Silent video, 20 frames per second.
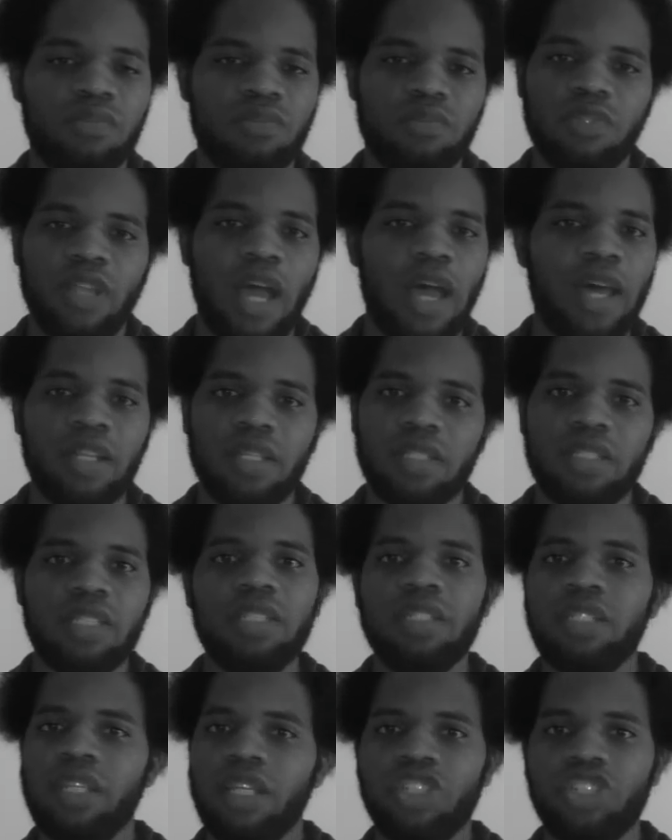not a
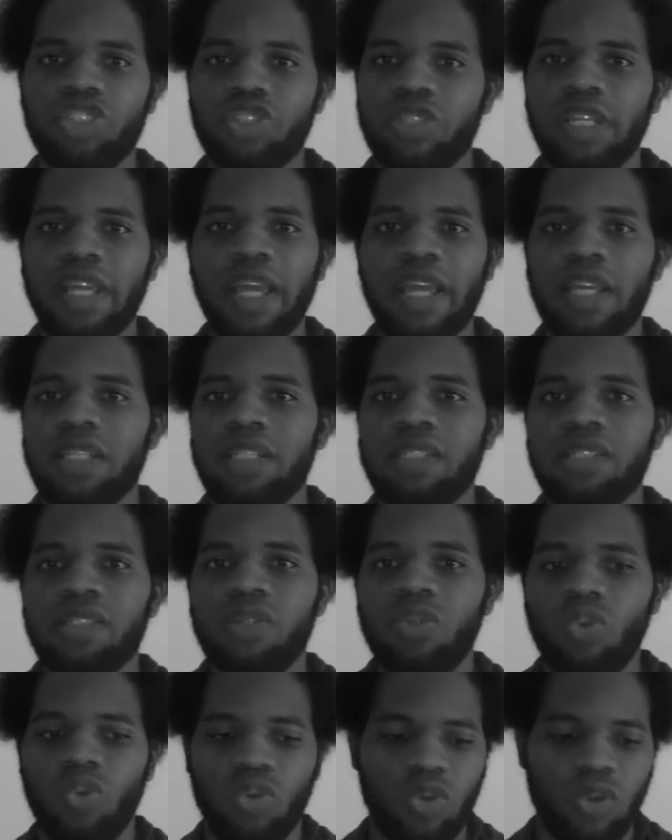teenager yet
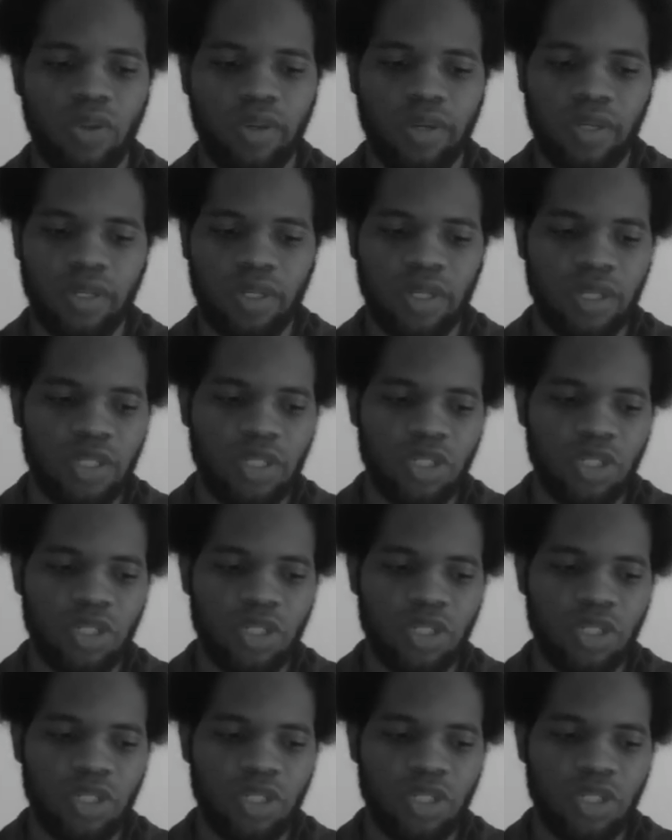or